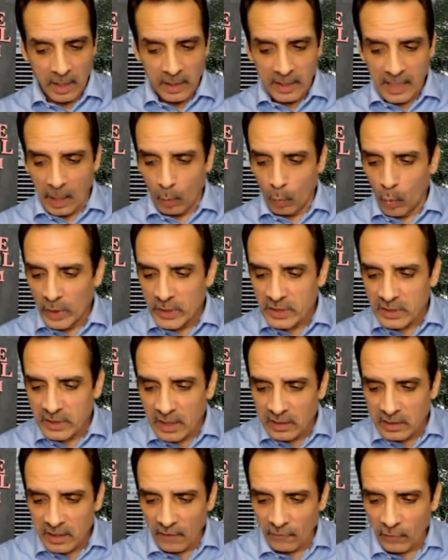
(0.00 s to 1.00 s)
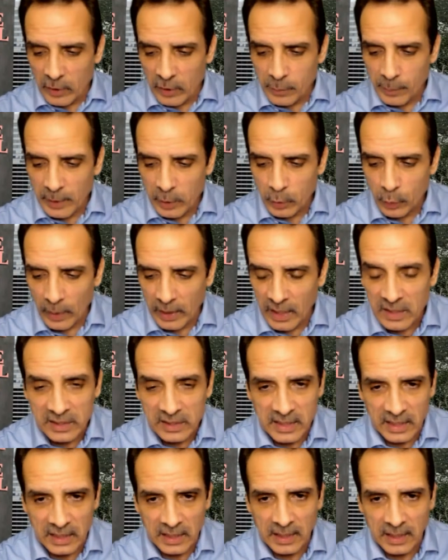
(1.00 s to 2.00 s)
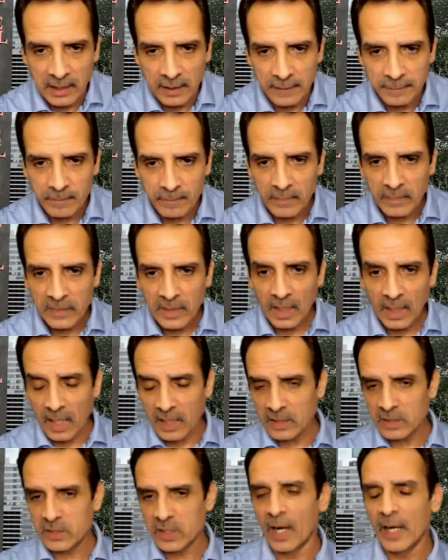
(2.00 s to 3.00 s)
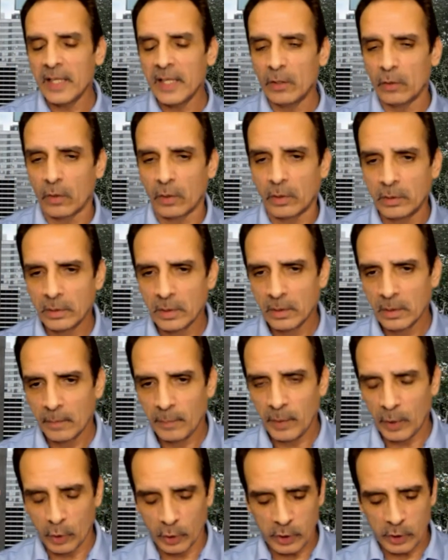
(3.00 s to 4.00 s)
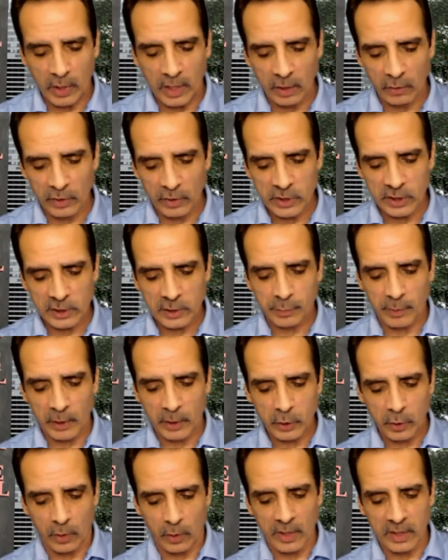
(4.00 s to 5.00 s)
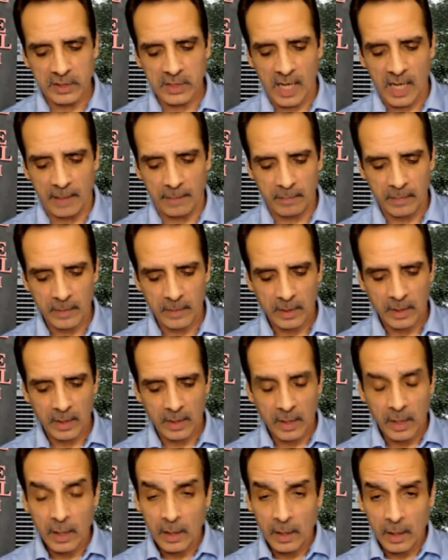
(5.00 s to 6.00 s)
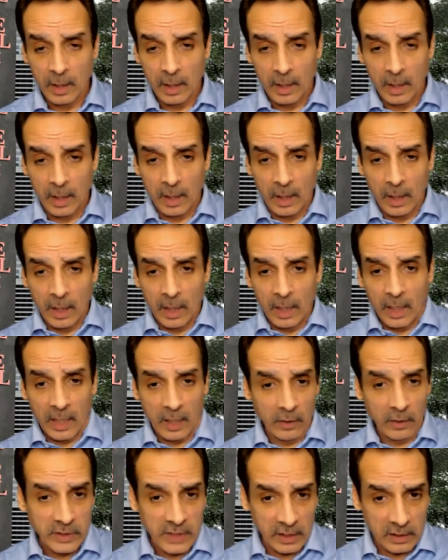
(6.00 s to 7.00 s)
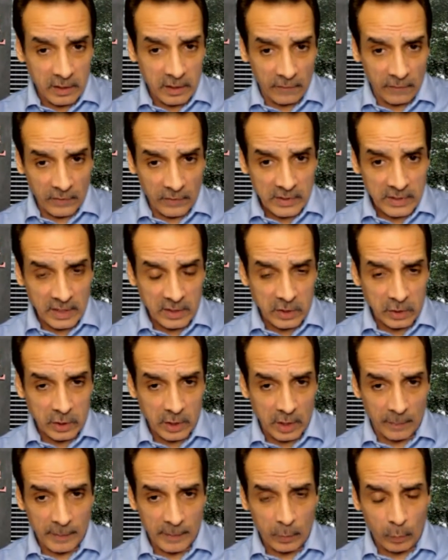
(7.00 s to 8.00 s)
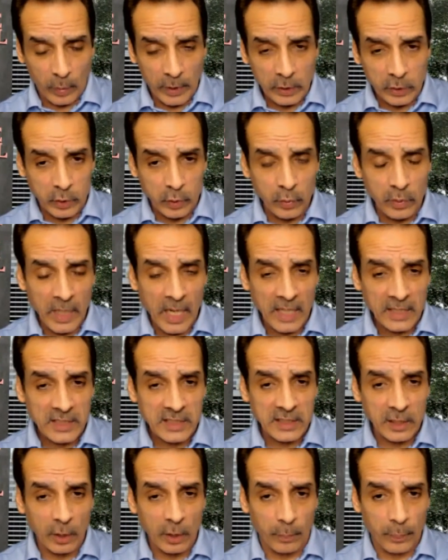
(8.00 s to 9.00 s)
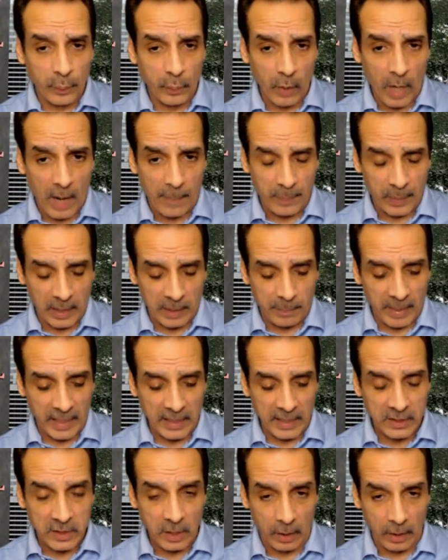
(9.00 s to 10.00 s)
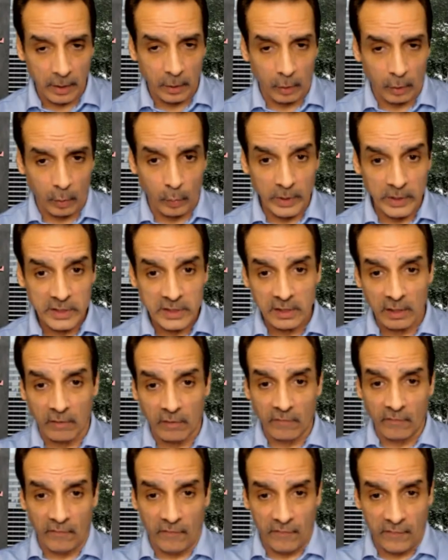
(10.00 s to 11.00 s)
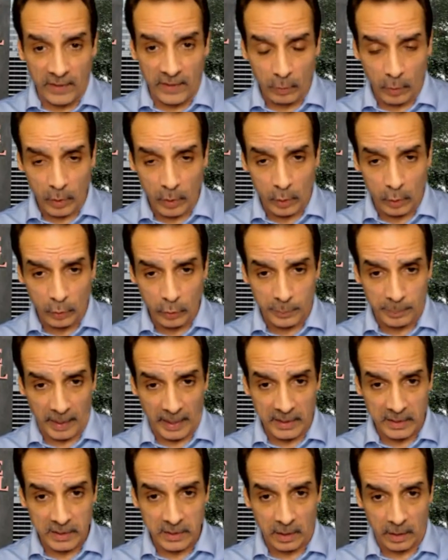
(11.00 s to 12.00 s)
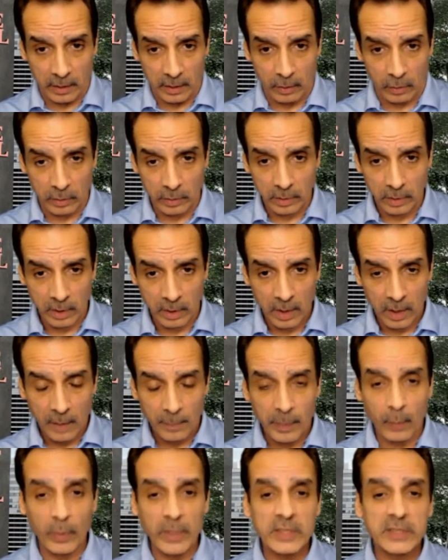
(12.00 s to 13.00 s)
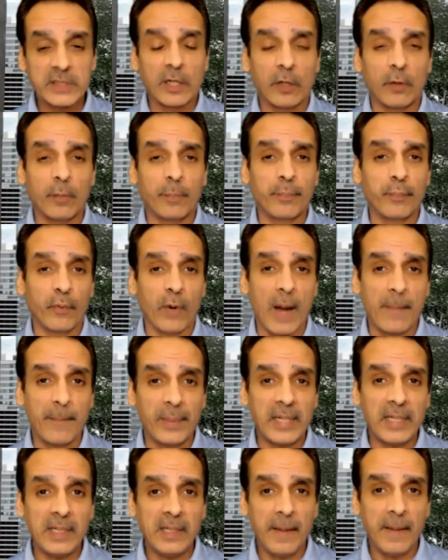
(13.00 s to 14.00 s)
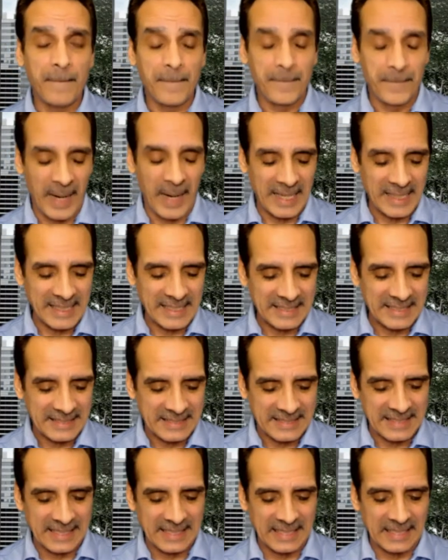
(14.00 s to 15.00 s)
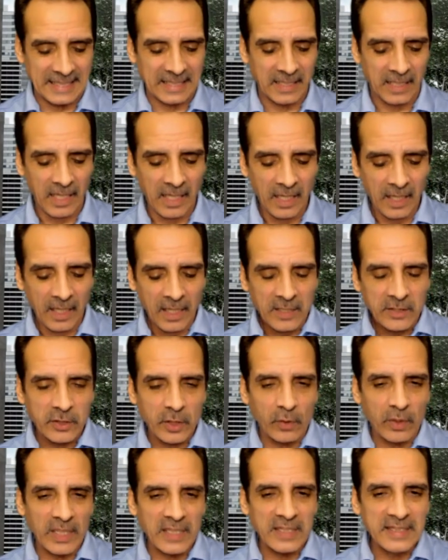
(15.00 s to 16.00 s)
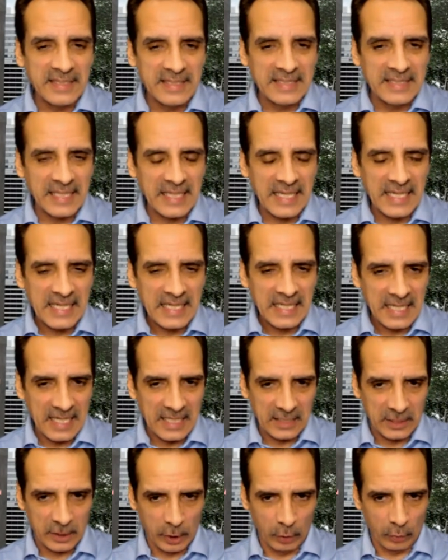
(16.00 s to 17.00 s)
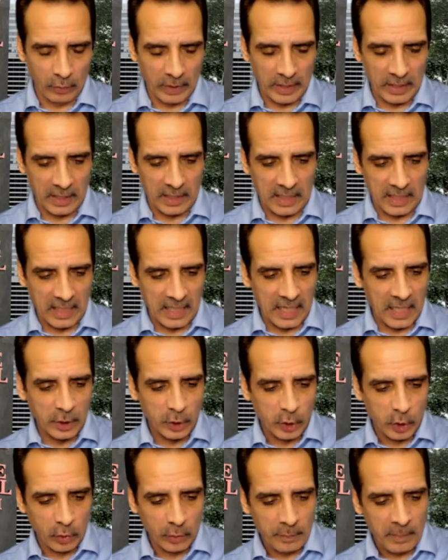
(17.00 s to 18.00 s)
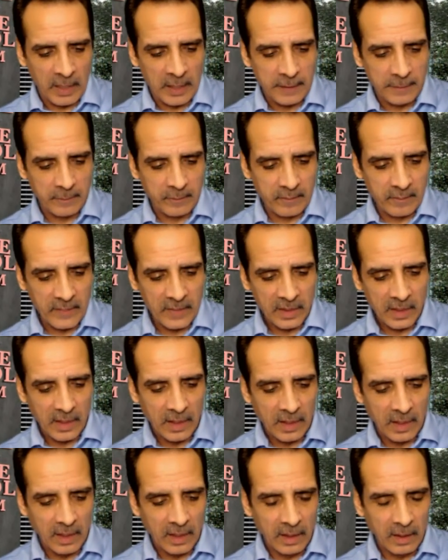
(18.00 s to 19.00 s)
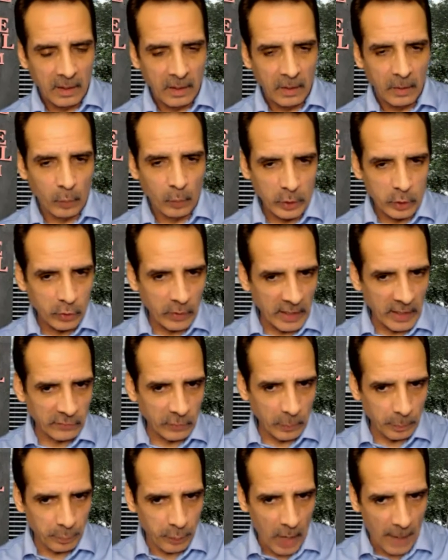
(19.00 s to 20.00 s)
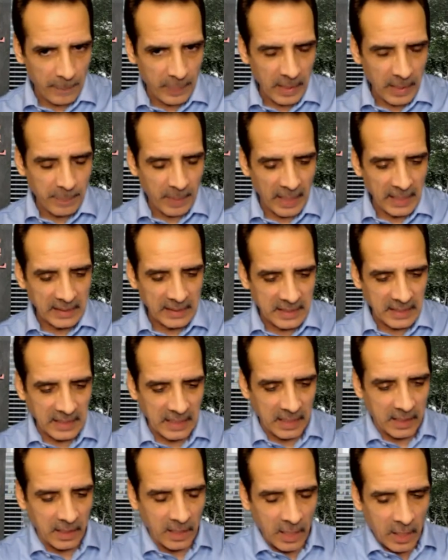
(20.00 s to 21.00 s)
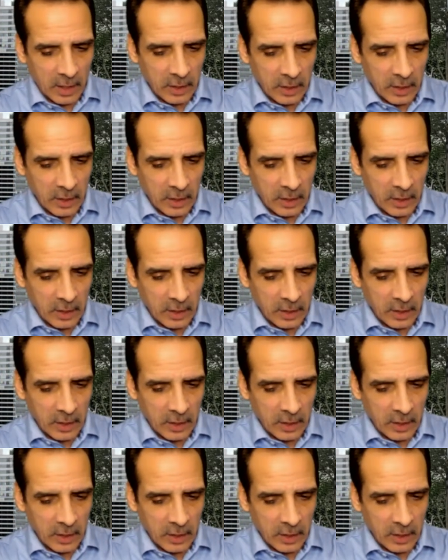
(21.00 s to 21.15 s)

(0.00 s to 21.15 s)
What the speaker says: Now, what's the difference between a deed and title? Because you hear this expression all the time. Here's the difference, ladies and gentlemen. We do not sell property by title. We sell vehicles by title, but we sell property by deed. So the deed is the written instrument. We transfer property by deed.